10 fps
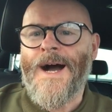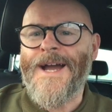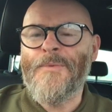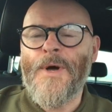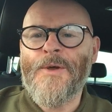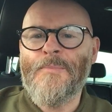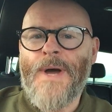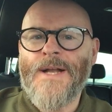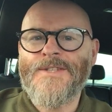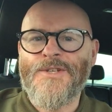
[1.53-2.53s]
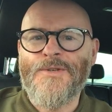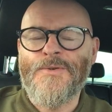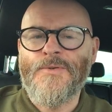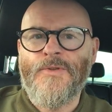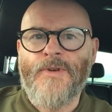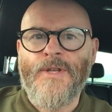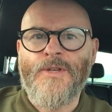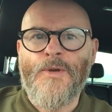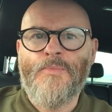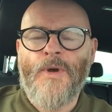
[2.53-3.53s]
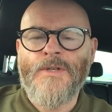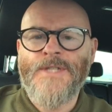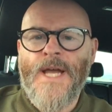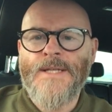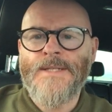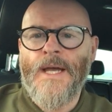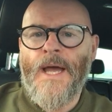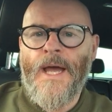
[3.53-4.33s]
Hi and welcome back to the Real You project.